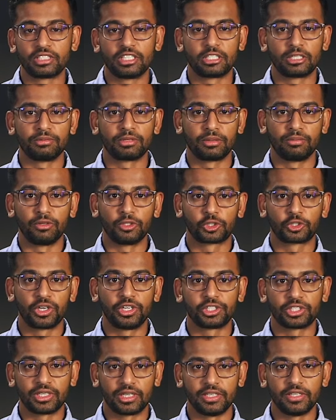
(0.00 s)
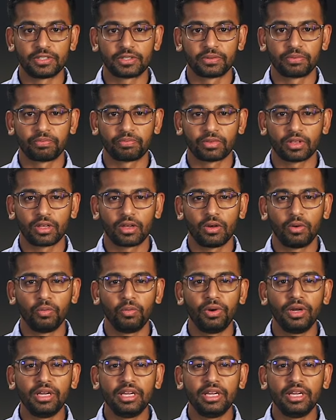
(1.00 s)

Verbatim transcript: systems administration is, we